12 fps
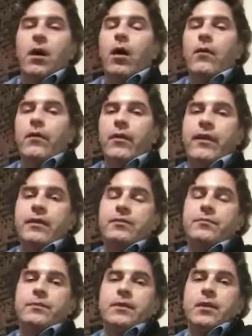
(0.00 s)
all the
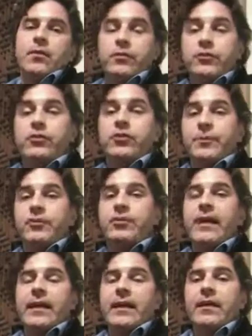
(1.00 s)
things you should be
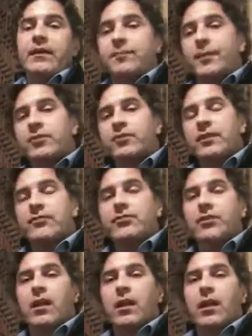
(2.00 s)
checking, especially as
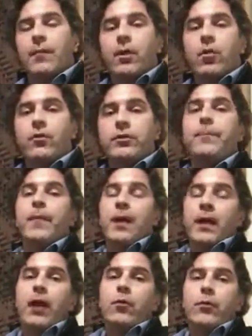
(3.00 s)
you get a little bit older,
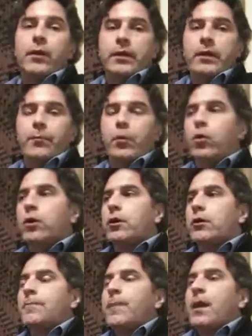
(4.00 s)
are really
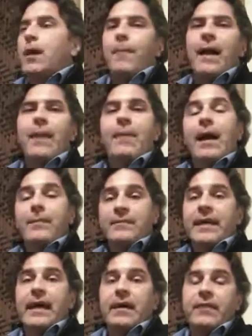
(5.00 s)
important. My mom
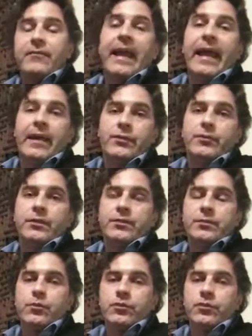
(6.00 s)
died of an
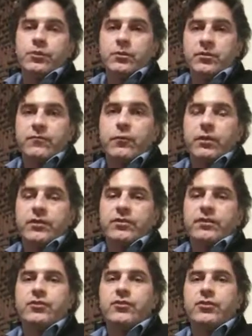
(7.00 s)
aneurysm when she was
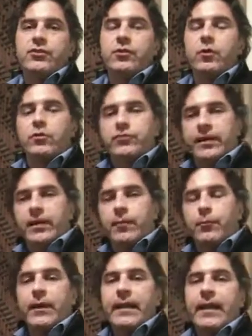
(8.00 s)
46 years old. She had a
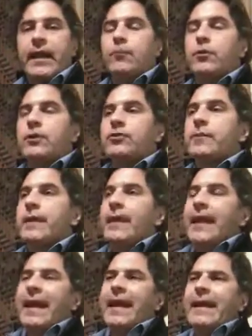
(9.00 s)
brain hemorrhage,
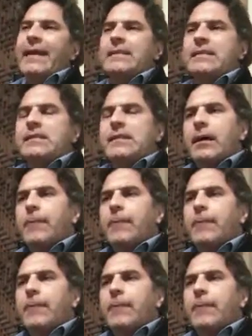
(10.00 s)
and